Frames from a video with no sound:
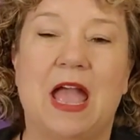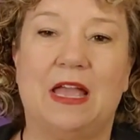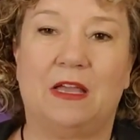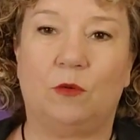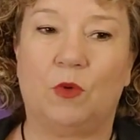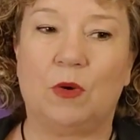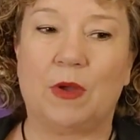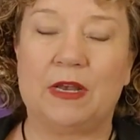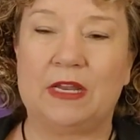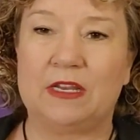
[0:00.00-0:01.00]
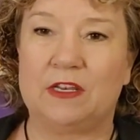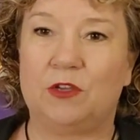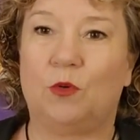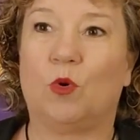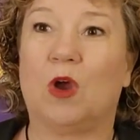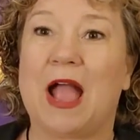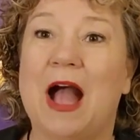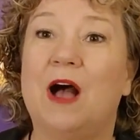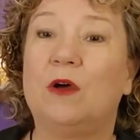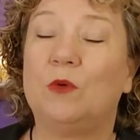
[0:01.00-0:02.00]
And what do I need to do? Or
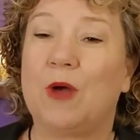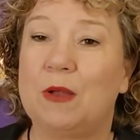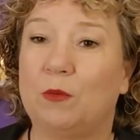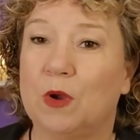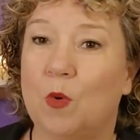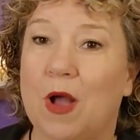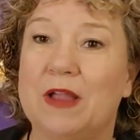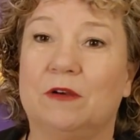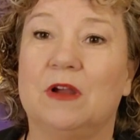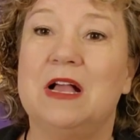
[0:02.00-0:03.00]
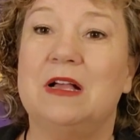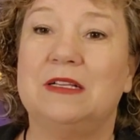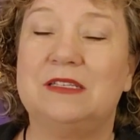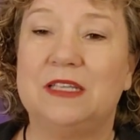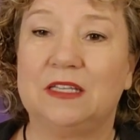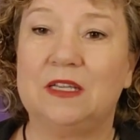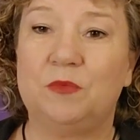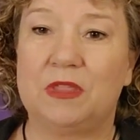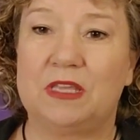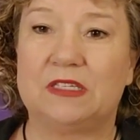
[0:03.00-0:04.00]
how do I require dealing
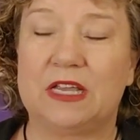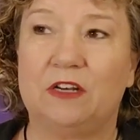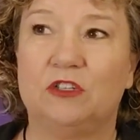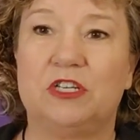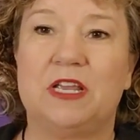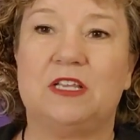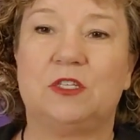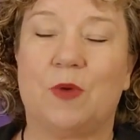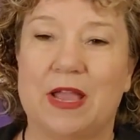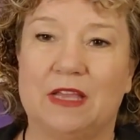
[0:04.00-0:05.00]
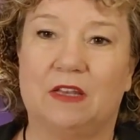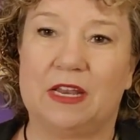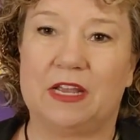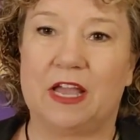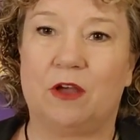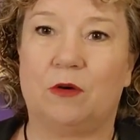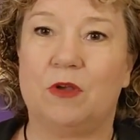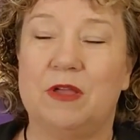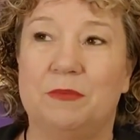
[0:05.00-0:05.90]
with this energy so I can let it go?